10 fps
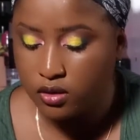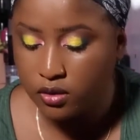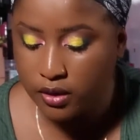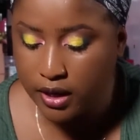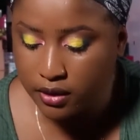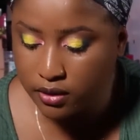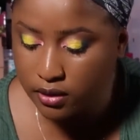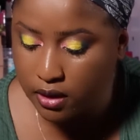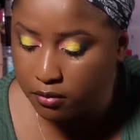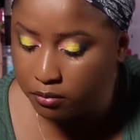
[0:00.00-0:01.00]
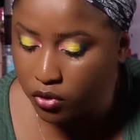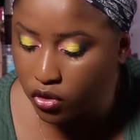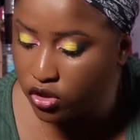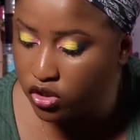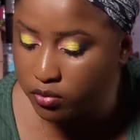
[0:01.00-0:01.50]
So next I'm
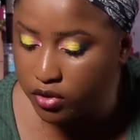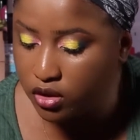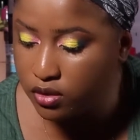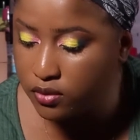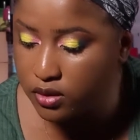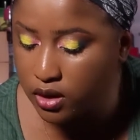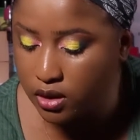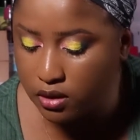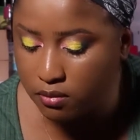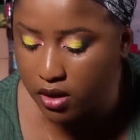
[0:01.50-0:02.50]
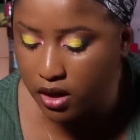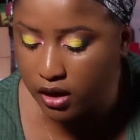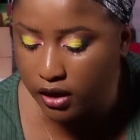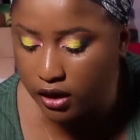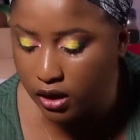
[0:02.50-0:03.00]
going to be using
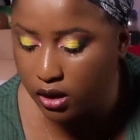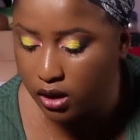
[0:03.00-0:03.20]
my